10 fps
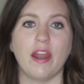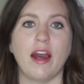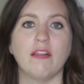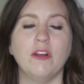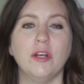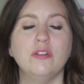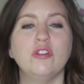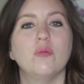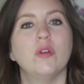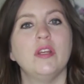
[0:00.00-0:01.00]
that I learned
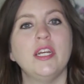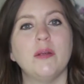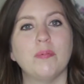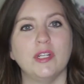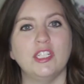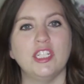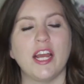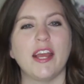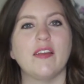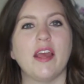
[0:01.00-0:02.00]
to really
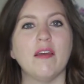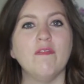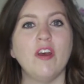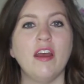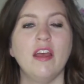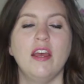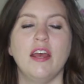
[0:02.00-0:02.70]
appreciate Canva